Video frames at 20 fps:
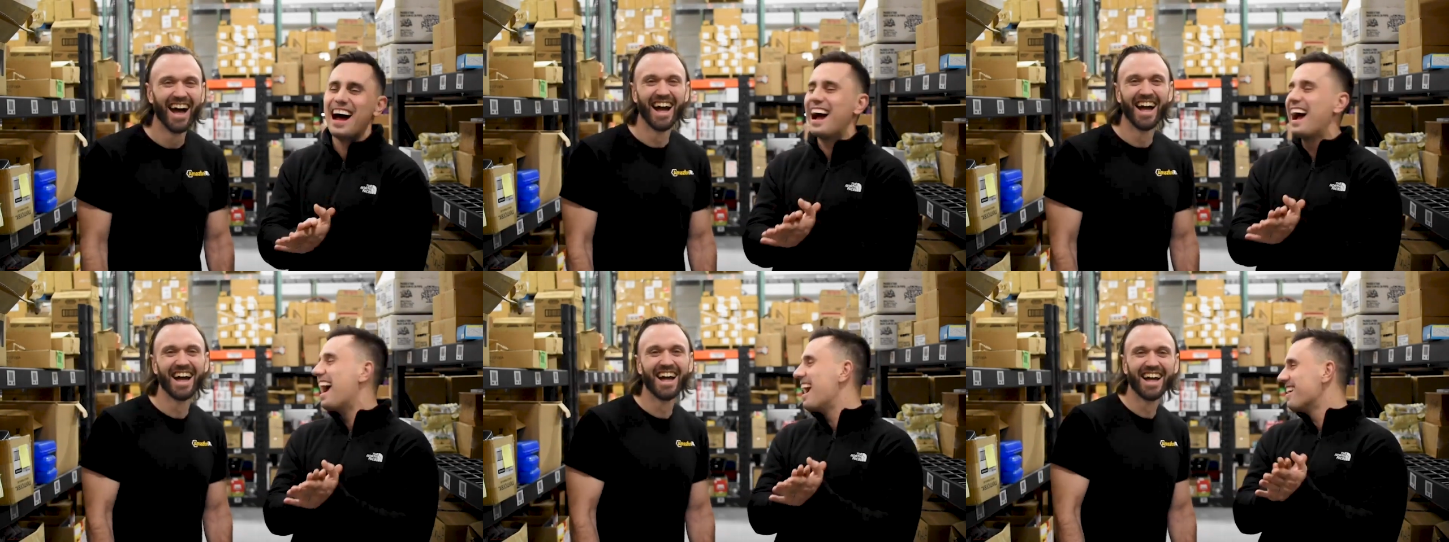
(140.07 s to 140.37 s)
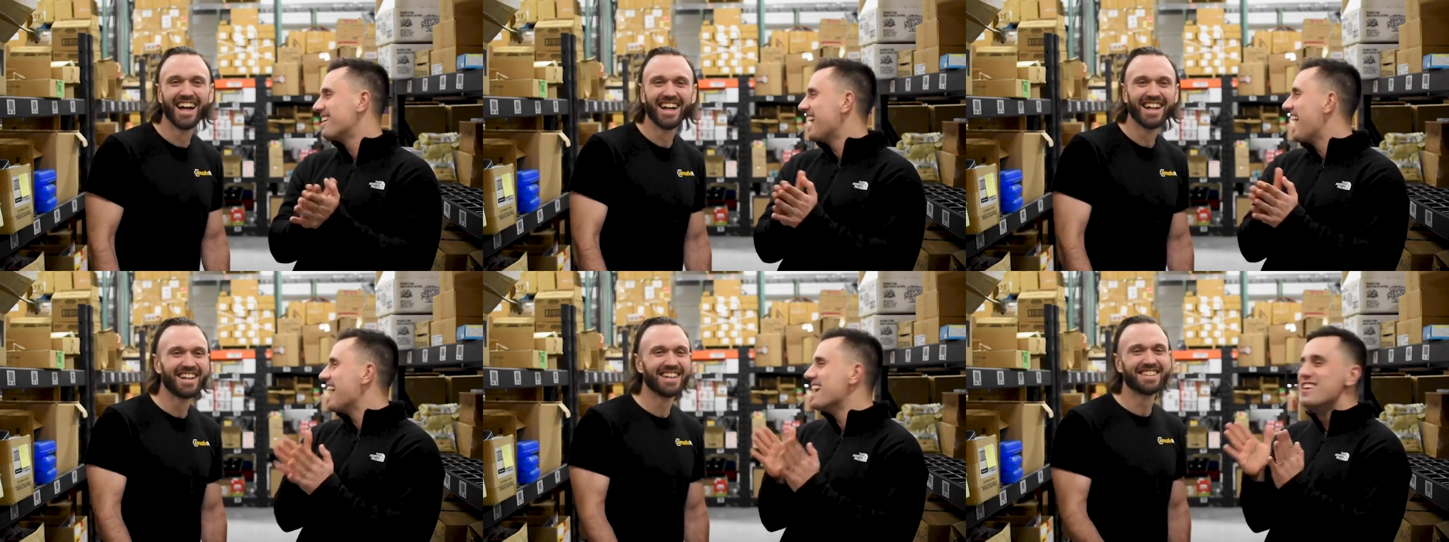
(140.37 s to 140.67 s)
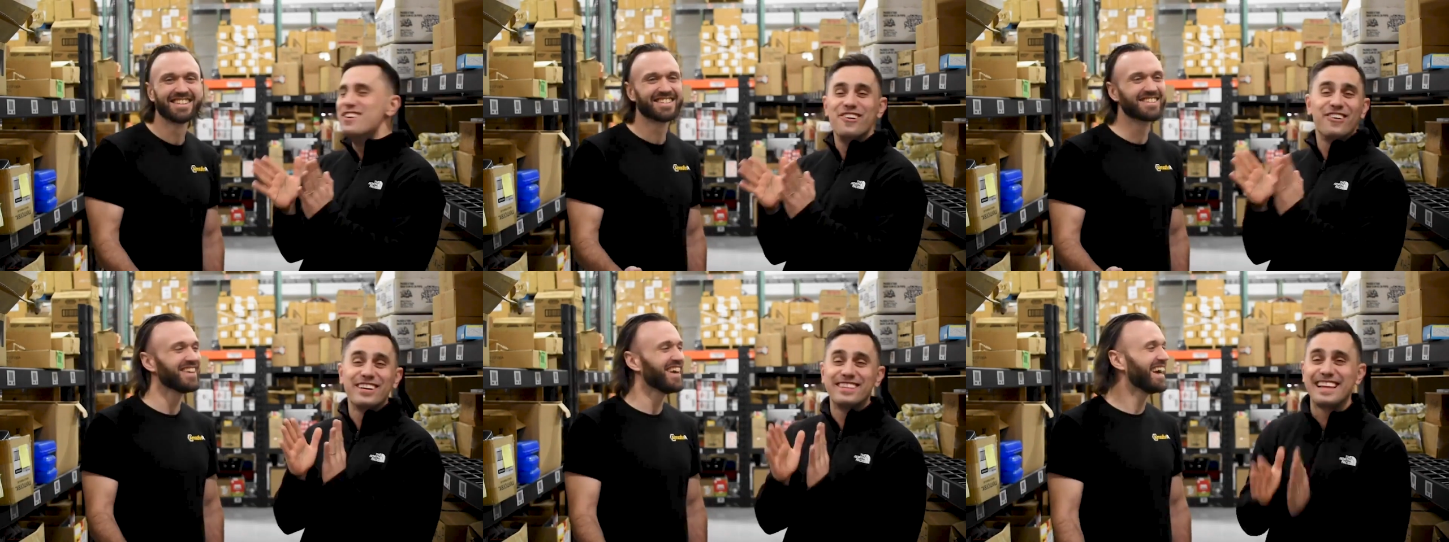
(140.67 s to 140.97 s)
Speaker 1: I, I,
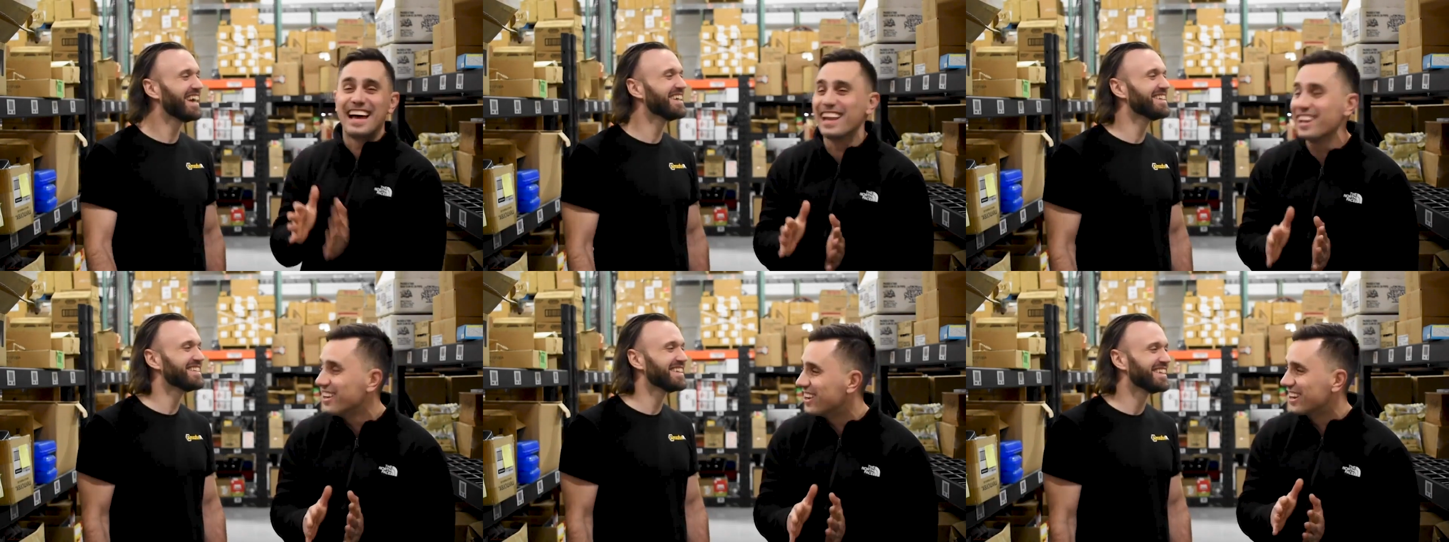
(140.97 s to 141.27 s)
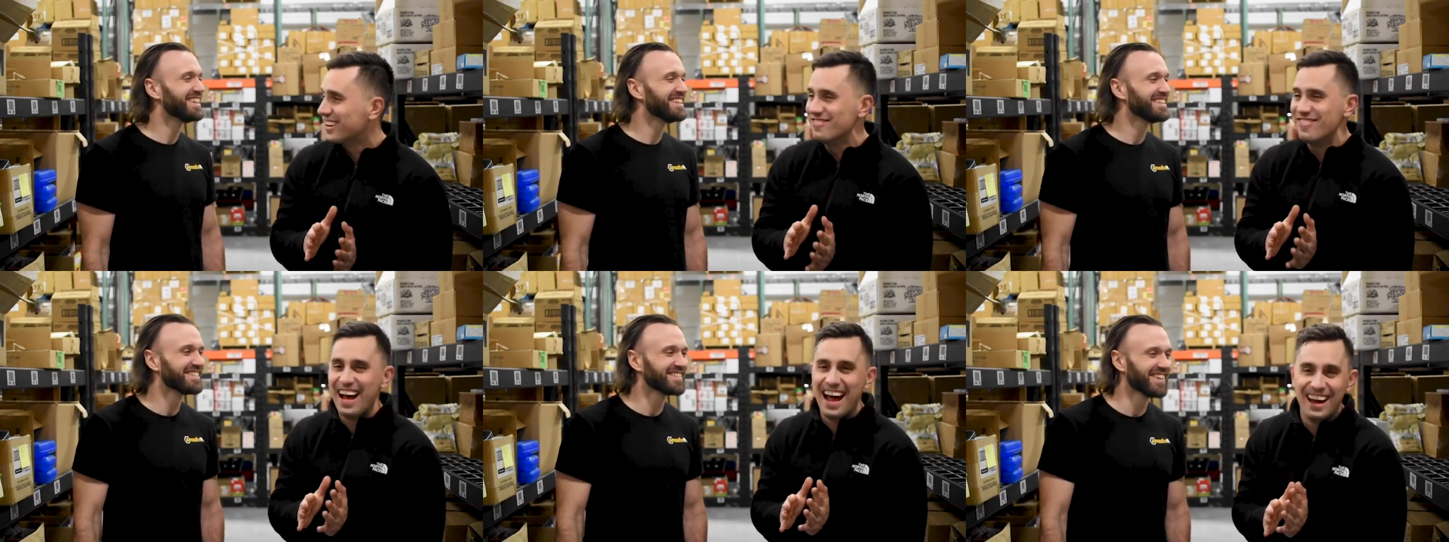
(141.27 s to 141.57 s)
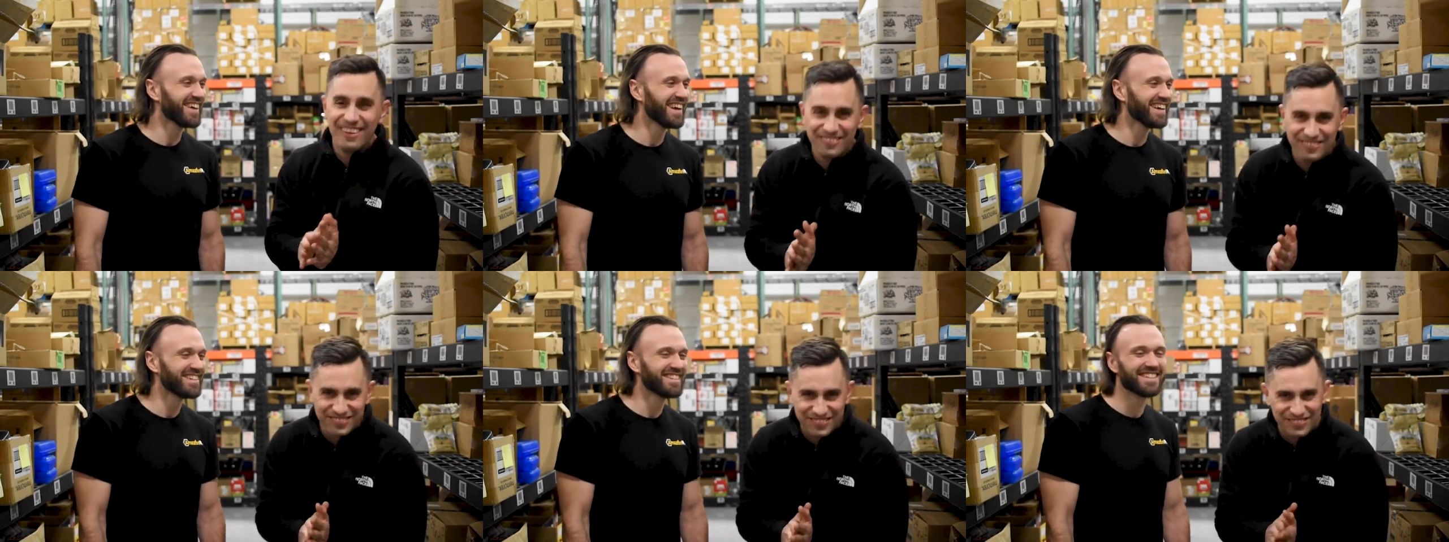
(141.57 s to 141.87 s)
I knew crazy, what that look
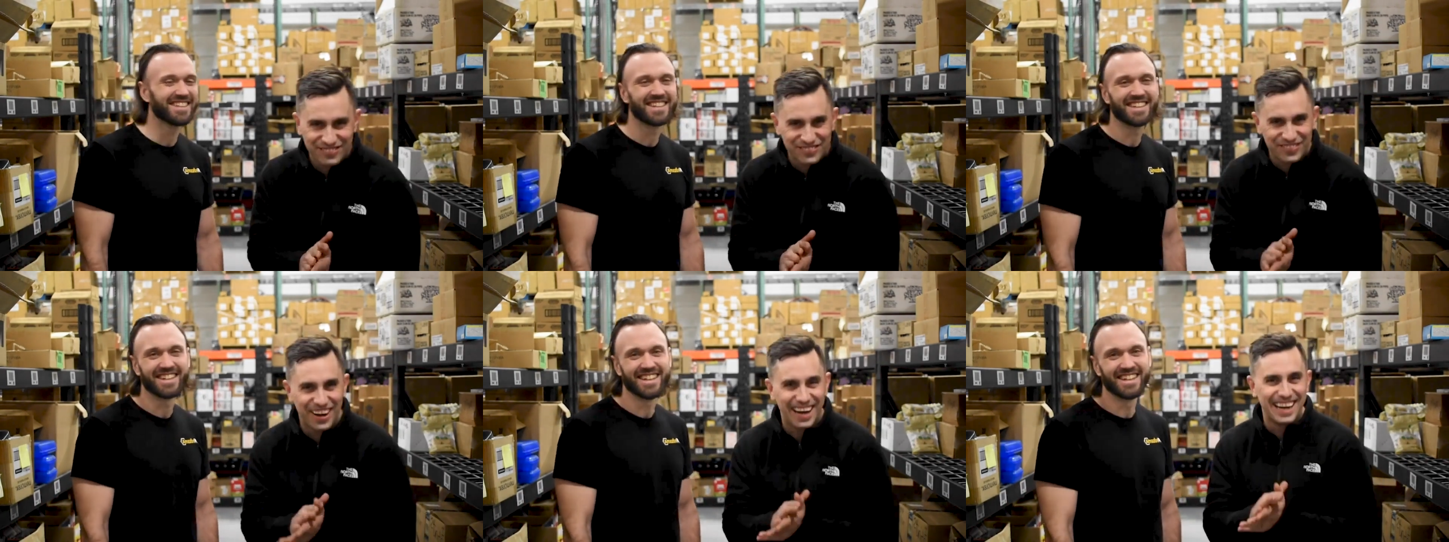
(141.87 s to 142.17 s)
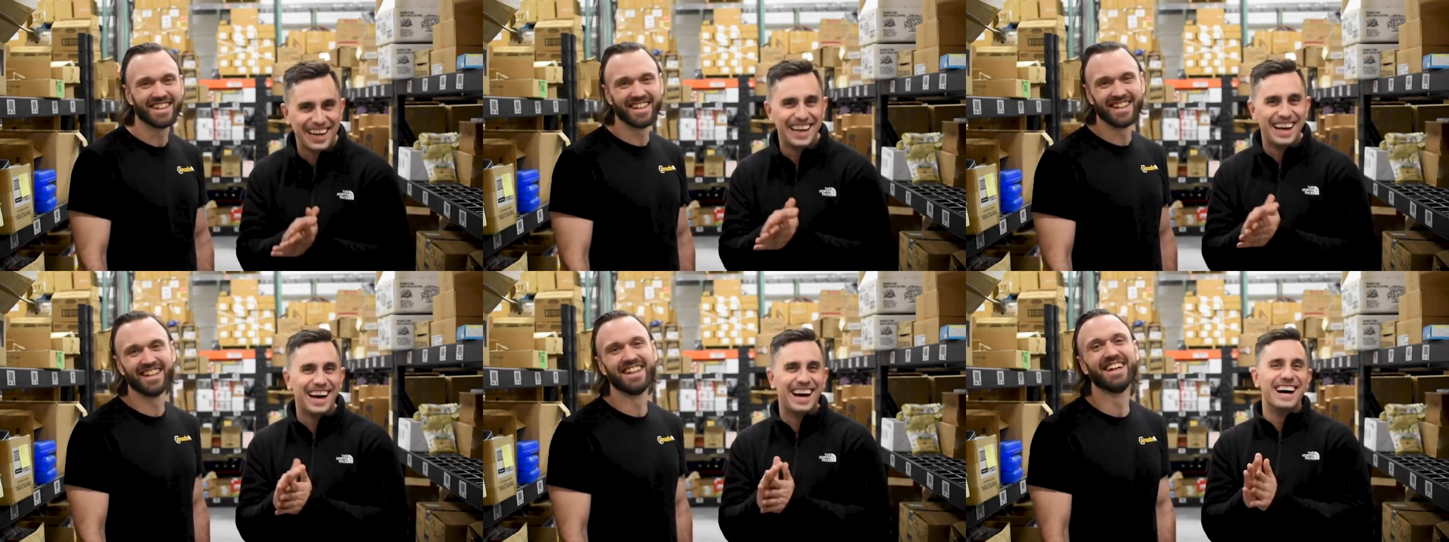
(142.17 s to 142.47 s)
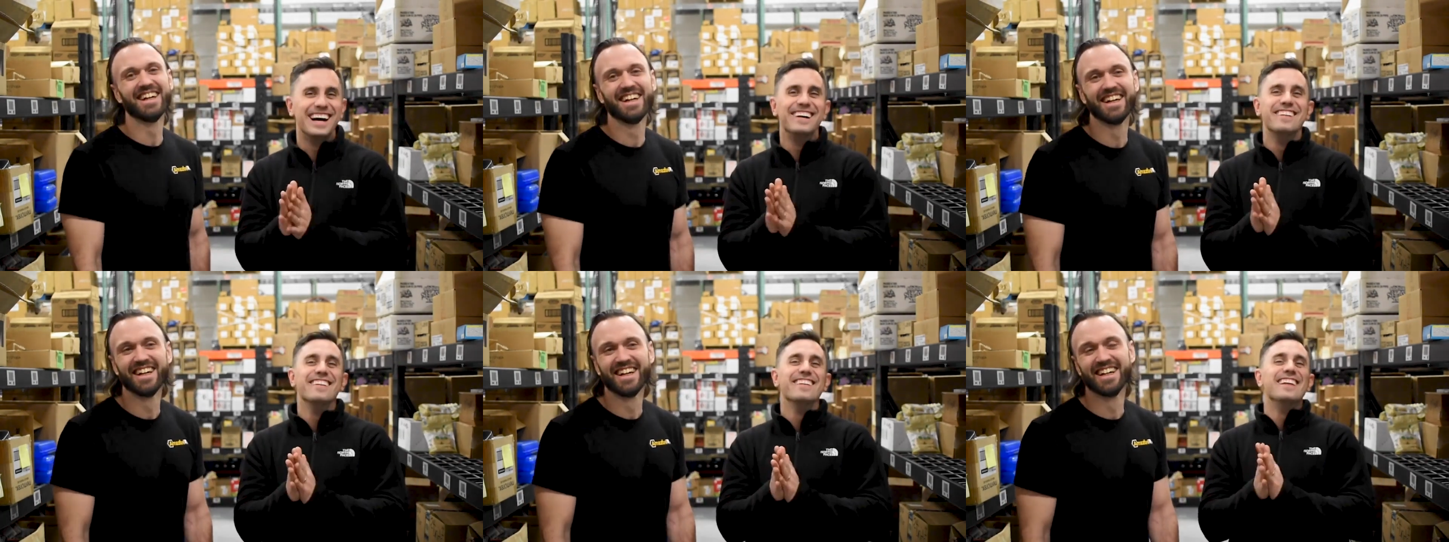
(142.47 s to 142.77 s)
meant. Crazy. But
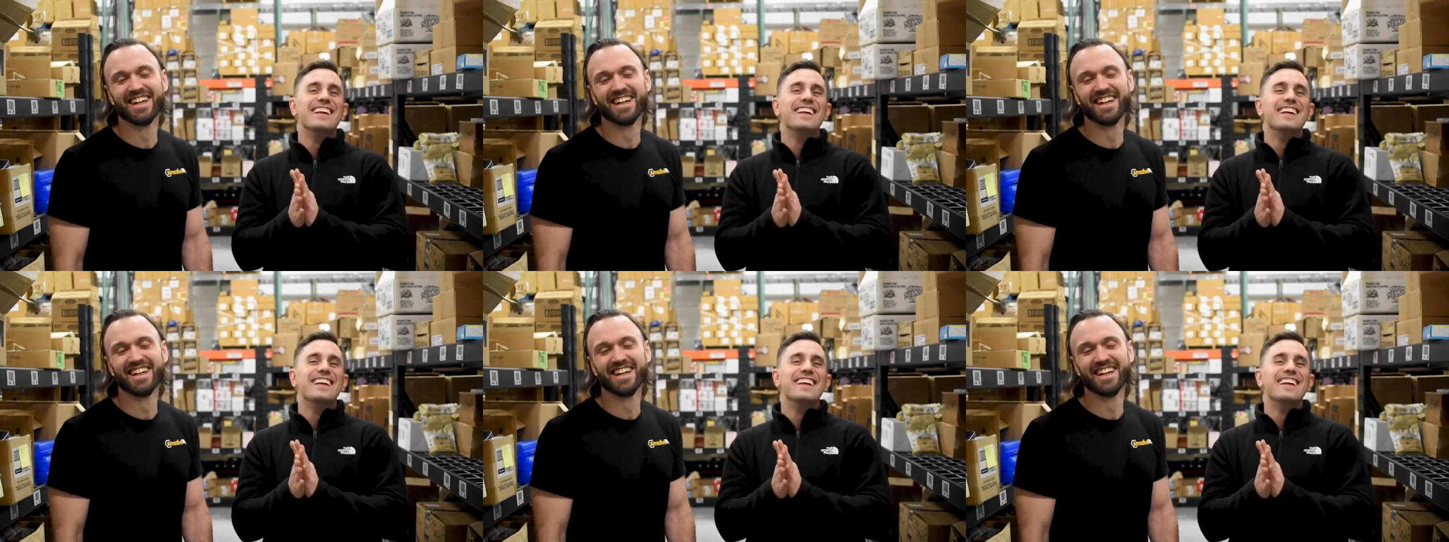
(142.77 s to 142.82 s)
uh,